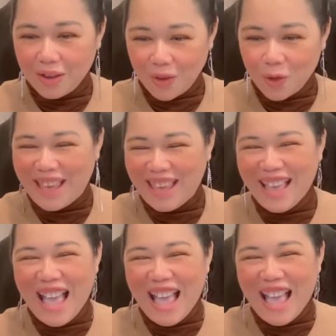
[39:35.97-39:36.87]

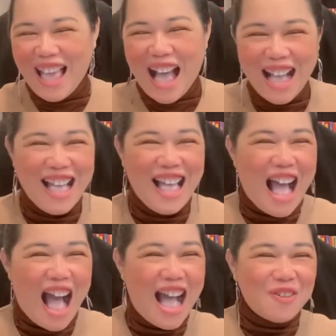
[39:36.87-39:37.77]
okay,
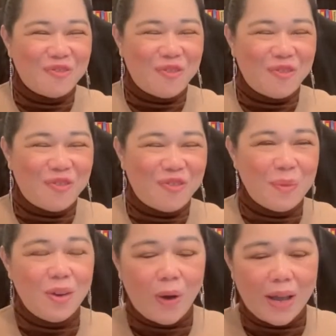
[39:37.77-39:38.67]
for me
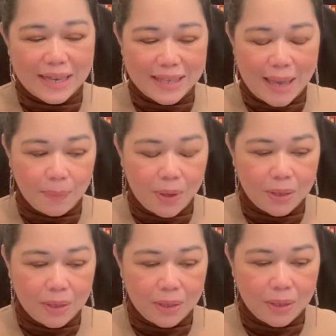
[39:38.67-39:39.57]
wise example,
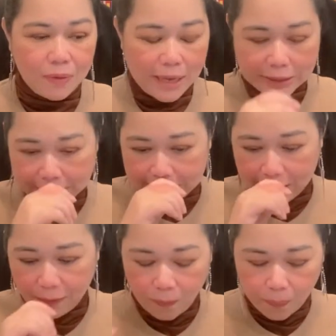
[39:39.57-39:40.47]
even though like just
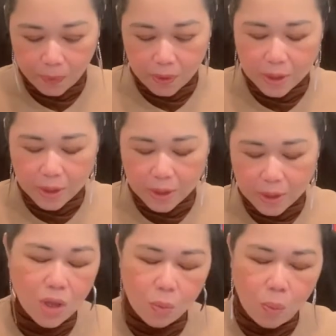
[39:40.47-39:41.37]
now, it's
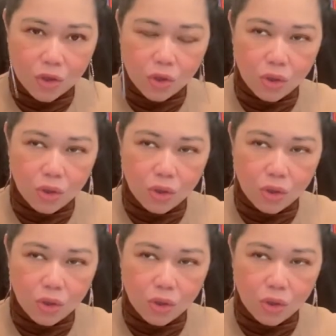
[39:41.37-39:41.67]
not what